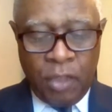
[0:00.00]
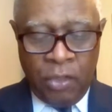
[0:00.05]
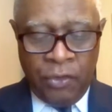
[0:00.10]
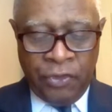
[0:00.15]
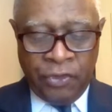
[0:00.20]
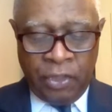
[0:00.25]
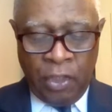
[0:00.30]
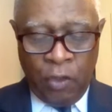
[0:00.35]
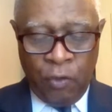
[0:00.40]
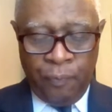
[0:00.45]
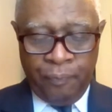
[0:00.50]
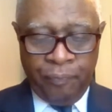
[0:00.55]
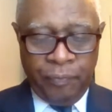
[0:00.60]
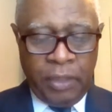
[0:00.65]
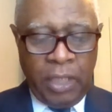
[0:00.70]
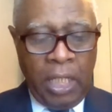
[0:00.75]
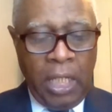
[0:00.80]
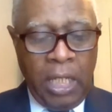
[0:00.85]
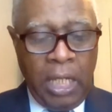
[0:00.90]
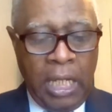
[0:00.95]
So
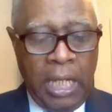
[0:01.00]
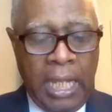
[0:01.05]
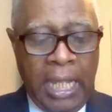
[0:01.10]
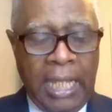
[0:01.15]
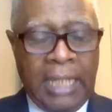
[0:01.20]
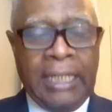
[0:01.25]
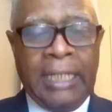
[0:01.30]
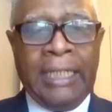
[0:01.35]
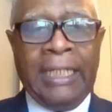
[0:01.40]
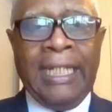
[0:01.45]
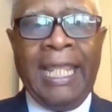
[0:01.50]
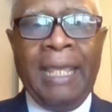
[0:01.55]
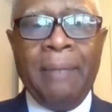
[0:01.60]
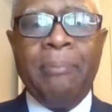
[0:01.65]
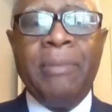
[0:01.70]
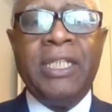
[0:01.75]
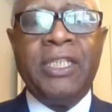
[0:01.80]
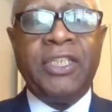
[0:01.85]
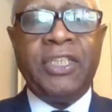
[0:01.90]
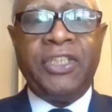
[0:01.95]
let
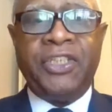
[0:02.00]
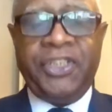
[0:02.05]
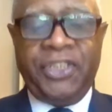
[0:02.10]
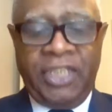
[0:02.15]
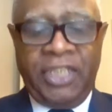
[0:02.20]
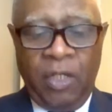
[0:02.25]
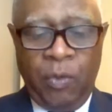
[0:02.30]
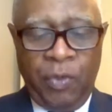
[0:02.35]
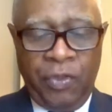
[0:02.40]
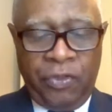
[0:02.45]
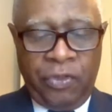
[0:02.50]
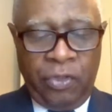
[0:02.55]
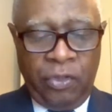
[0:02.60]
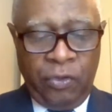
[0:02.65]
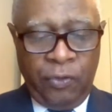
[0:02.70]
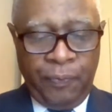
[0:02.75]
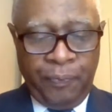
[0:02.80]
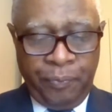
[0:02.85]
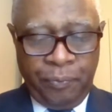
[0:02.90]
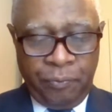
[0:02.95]
me just share with
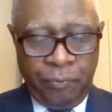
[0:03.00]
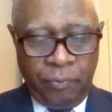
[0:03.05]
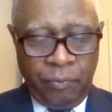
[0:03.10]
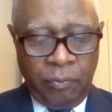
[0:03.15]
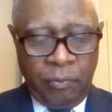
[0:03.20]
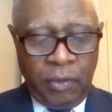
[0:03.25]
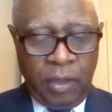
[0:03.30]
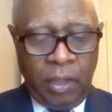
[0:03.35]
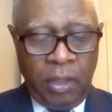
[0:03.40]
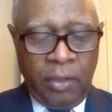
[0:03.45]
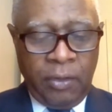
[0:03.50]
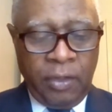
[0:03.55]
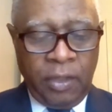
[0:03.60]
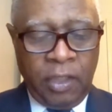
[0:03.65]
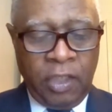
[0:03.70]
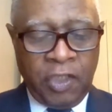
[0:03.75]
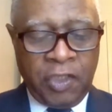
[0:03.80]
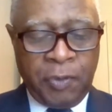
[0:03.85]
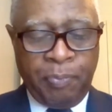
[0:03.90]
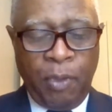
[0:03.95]
you the
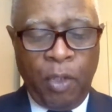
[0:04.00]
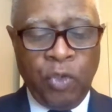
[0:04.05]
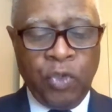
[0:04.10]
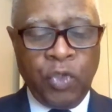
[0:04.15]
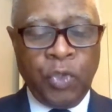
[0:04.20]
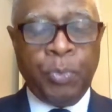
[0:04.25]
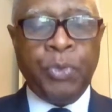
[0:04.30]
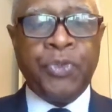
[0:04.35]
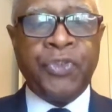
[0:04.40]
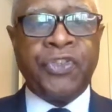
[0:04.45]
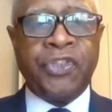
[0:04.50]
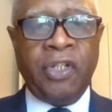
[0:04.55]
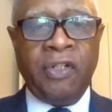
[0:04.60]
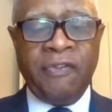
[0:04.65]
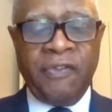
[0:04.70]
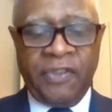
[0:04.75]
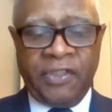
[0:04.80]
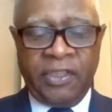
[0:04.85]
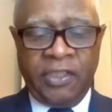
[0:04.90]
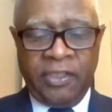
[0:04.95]
disposable
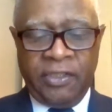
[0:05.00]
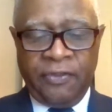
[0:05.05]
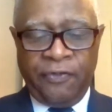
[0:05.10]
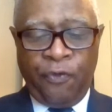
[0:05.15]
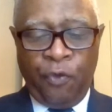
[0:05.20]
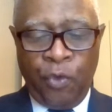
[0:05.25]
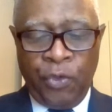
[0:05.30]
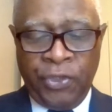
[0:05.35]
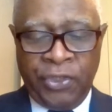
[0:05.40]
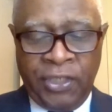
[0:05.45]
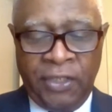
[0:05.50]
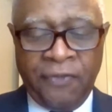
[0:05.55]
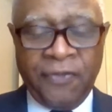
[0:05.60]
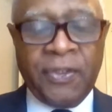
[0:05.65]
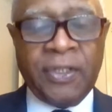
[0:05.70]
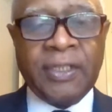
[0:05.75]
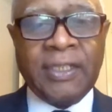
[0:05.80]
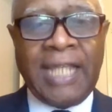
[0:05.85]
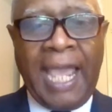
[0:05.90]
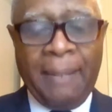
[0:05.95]
services for
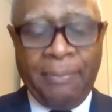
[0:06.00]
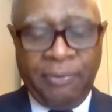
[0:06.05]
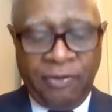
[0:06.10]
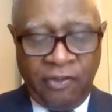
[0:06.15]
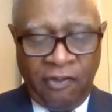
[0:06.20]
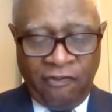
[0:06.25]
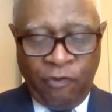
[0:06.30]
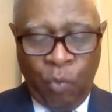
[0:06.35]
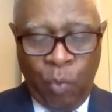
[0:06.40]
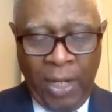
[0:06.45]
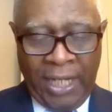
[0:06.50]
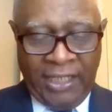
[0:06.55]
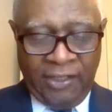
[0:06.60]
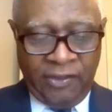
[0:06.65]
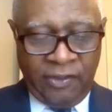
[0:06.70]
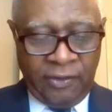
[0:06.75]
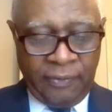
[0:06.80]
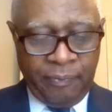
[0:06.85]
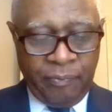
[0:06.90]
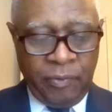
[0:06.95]
different types of
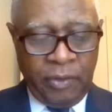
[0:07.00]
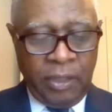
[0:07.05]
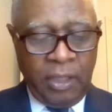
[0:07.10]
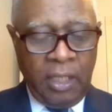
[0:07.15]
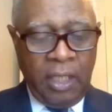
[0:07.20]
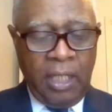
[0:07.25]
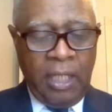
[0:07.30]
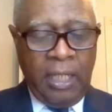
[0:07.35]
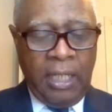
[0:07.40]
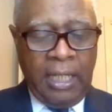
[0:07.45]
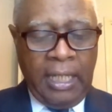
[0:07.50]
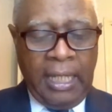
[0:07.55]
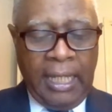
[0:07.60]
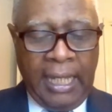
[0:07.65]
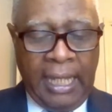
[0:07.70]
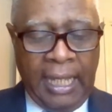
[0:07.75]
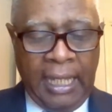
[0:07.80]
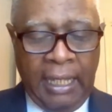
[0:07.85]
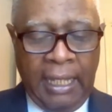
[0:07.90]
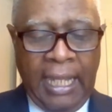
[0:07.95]
waste.
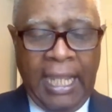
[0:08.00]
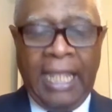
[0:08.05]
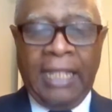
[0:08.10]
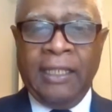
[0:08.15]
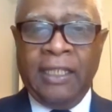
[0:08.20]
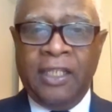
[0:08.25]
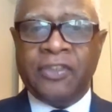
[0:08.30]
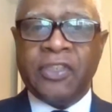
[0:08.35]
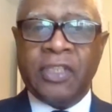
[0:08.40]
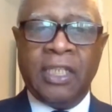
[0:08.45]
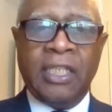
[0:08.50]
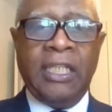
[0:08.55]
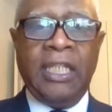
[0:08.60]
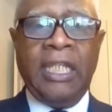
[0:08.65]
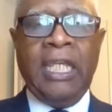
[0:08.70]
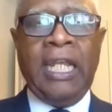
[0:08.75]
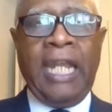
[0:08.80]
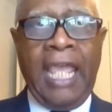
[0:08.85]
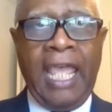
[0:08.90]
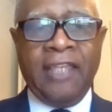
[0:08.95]
And this
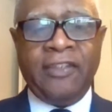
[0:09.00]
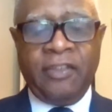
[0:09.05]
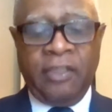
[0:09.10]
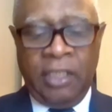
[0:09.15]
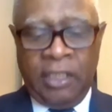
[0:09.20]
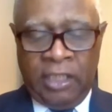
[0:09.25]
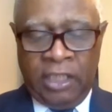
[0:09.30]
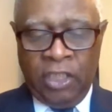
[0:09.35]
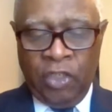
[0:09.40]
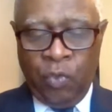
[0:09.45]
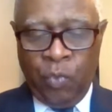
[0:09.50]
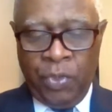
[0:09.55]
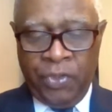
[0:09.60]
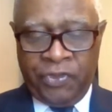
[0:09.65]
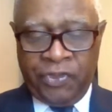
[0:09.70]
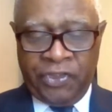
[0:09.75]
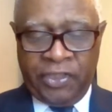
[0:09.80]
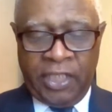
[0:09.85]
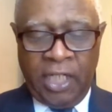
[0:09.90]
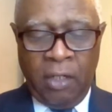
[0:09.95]
again has to deal
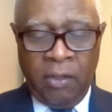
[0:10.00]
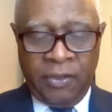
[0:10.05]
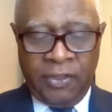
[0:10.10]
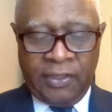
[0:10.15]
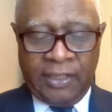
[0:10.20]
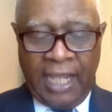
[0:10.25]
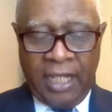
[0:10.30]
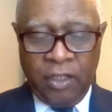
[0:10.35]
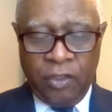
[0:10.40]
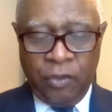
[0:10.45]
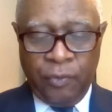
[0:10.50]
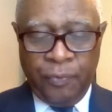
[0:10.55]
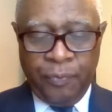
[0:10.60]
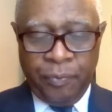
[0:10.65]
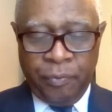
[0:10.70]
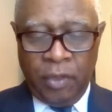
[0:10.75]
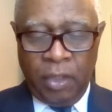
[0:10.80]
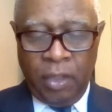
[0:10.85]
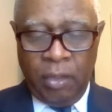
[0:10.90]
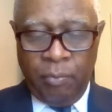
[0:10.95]
with Stericycle
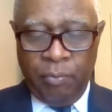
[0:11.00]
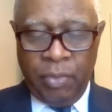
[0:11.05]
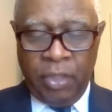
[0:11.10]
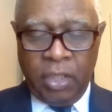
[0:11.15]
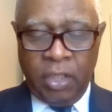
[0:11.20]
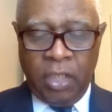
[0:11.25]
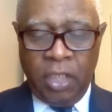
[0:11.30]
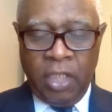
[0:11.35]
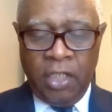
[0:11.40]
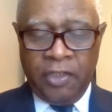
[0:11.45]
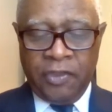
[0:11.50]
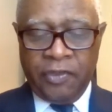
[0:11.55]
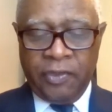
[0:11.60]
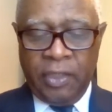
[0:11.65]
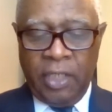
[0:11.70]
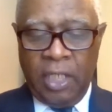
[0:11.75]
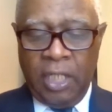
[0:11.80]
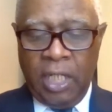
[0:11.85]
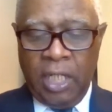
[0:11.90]
because